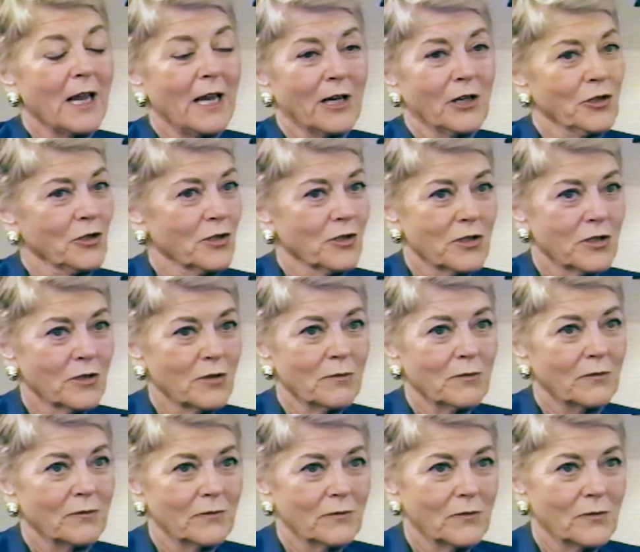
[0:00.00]
anxious to,
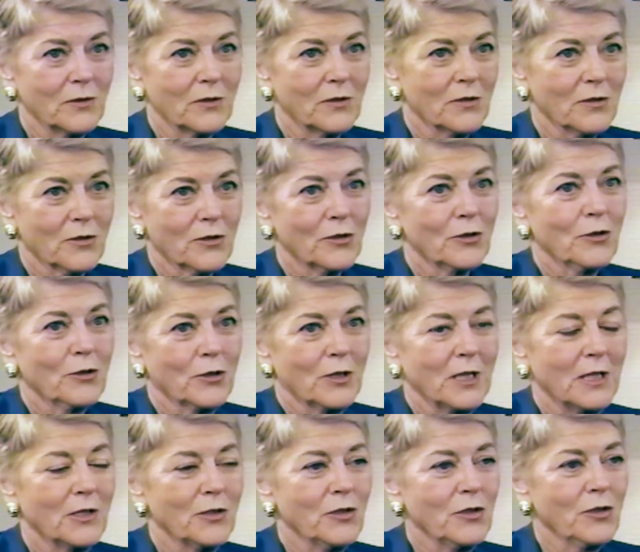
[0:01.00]
to hook
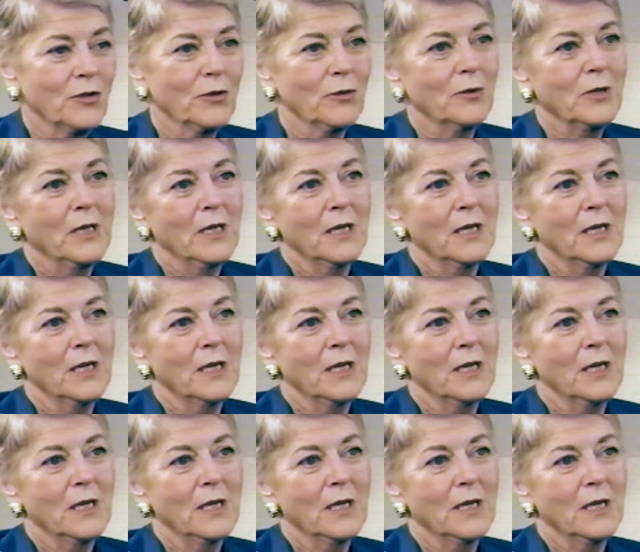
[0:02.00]
into.